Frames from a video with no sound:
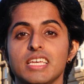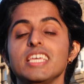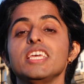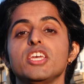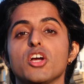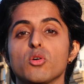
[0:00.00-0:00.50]

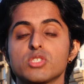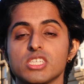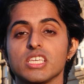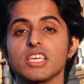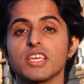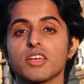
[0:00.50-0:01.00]

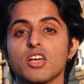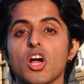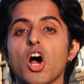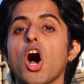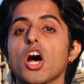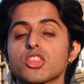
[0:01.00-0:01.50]
EEOC,
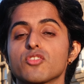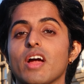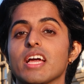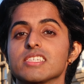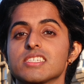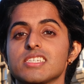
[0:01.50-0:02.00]

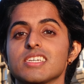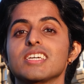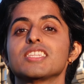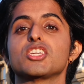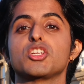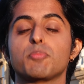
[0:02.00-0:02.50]
authorized
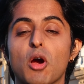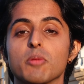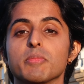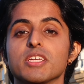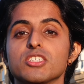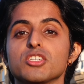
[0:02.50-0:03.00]
the
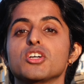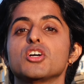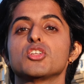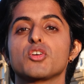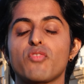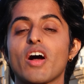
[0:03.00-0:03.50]
department
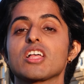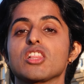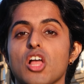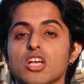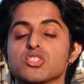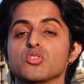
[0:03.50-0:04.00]
to file a
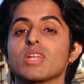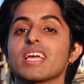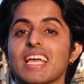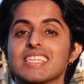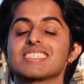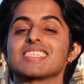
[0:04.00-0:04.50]
lawsuit
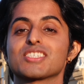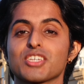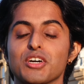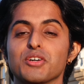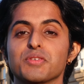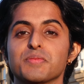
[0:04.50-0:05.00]
against
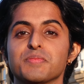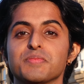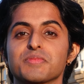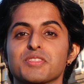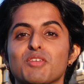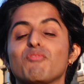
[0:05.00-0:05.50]
Cisco.
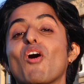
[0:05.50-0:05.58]
The